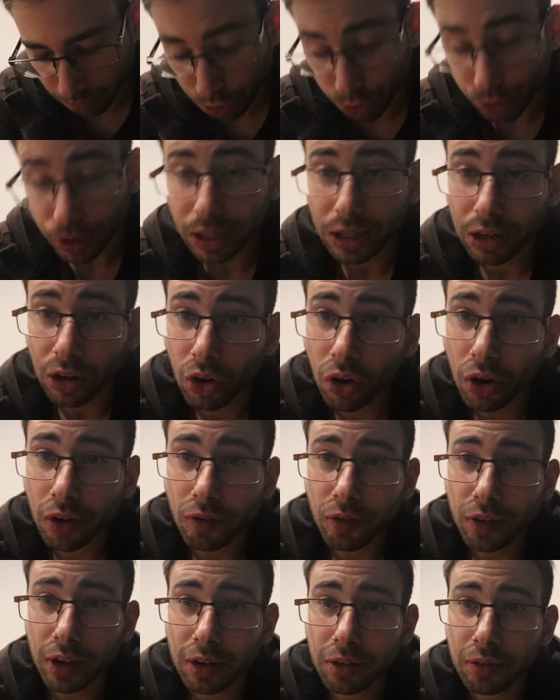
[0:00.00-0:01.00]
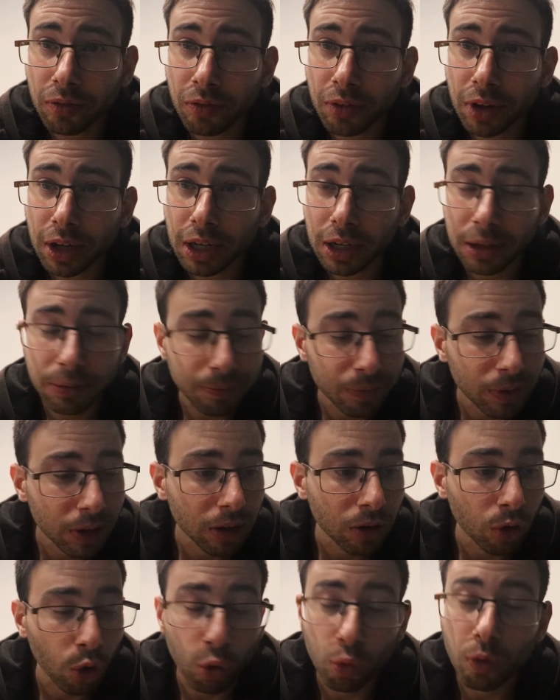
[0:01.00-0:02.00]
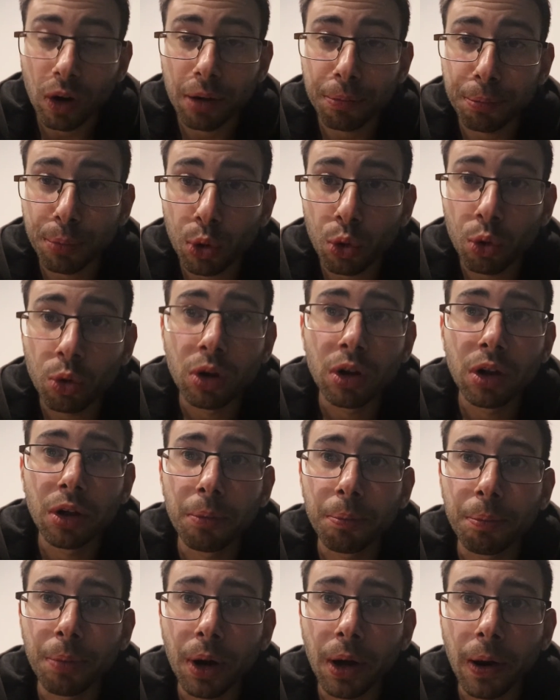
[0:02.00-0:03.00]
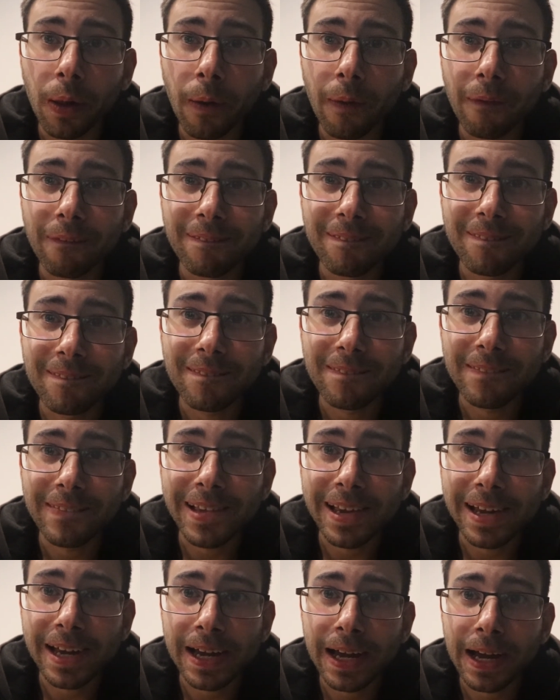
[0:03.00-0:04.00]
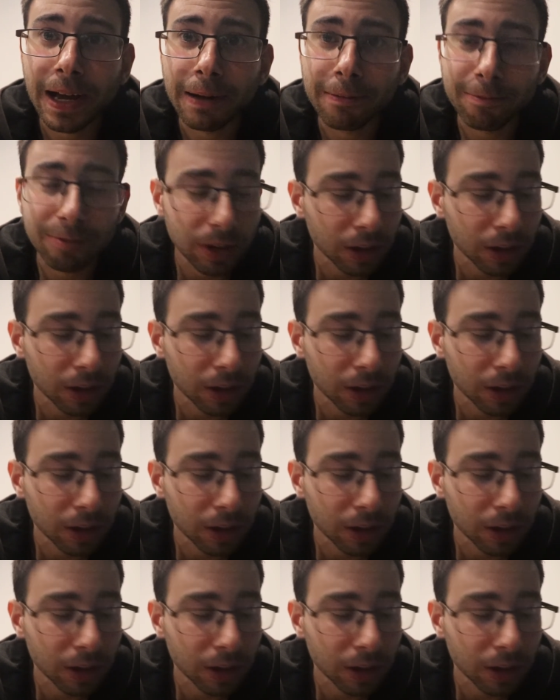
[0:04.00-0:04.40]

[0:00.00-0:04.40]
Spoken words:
drinking a lot of V or Red Bull. But, yeah.